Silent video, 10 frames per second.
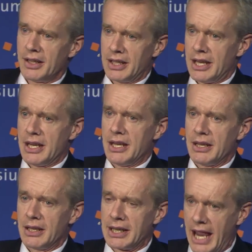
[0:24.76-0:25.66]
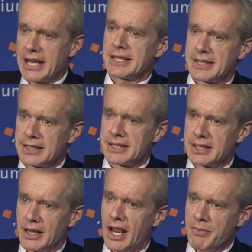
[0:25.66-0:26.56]
the guests
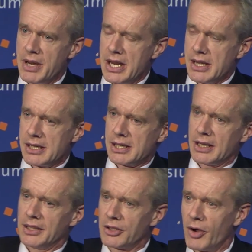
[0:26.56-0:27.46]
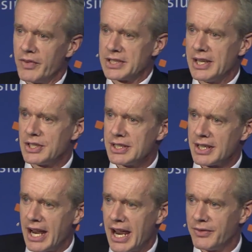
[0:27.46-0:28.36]
that I meet and the conversations
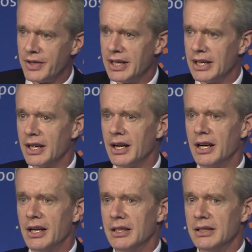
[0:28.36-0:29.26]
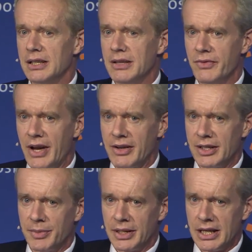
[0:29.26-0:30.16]
I have here are
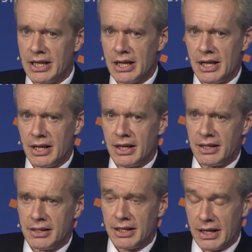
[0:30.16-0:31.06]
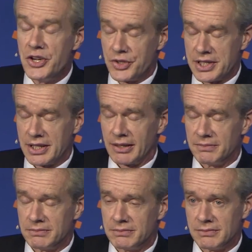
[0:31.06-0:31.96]
invariably interesting.
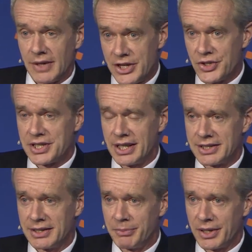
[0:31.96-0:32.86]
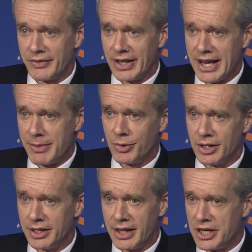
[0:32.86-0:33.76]
Interesting is a bit of a lame
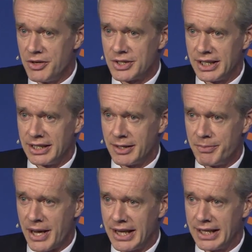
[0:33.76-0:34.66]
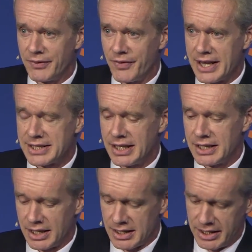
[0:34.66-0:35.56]
word. They're usually compelling and
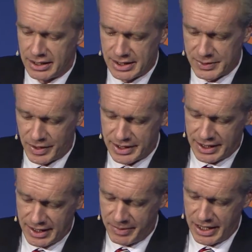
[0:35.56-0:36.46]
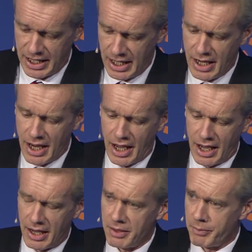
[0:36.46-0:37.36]
fascinating, and I think this one is going to be.
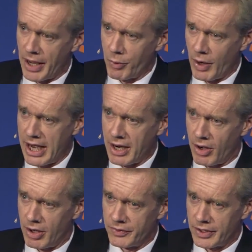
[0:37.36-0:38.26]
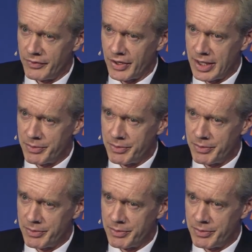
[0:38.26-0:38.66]
By way of a very